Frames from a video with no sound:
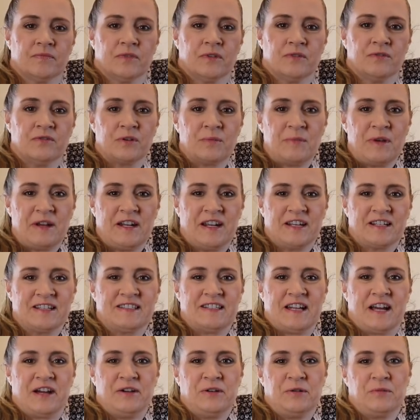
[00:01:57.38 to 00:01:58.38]
For my
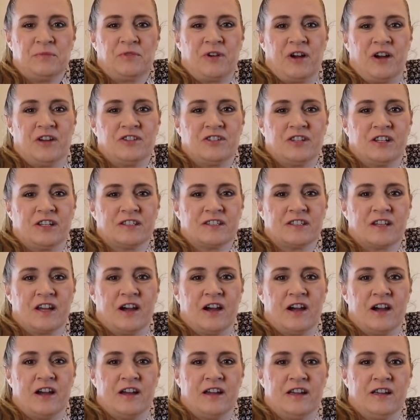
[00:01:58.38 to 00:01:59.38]
next at-home project,
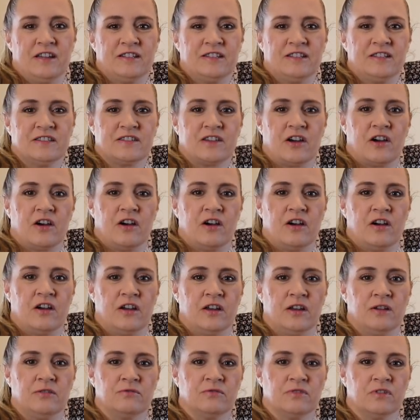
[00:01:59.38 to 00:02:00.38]
I saw
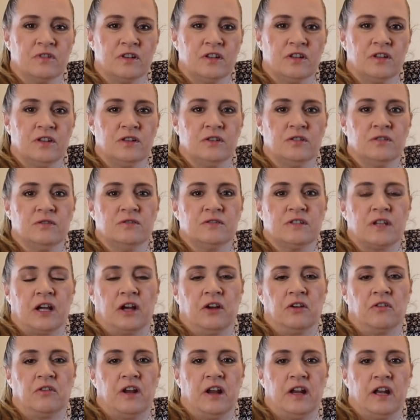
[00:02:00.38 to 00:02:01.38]
a really cute
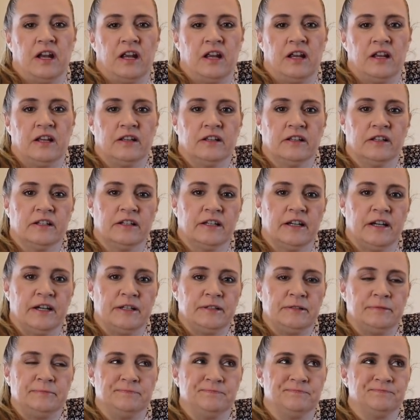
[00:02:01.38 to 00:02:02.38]
decorating
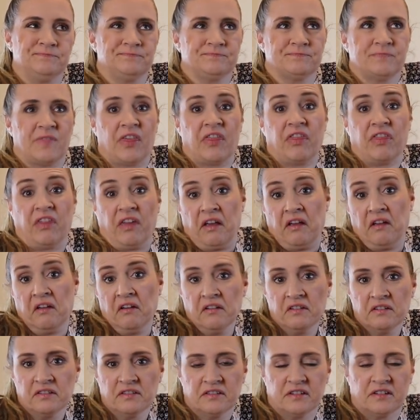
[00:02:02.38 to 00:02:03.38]

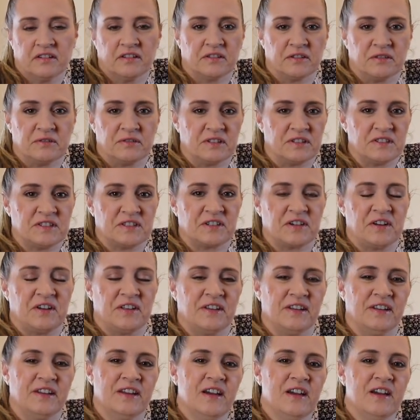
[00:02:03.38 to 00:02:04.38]
thing, I don't know what else to call
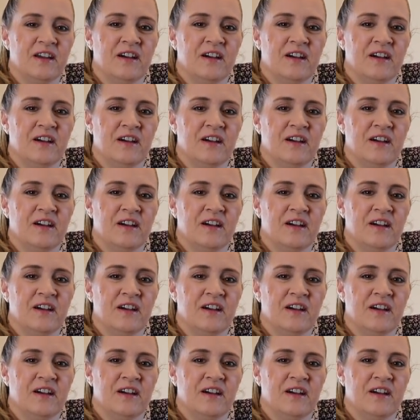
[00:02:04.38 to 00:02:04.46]
it,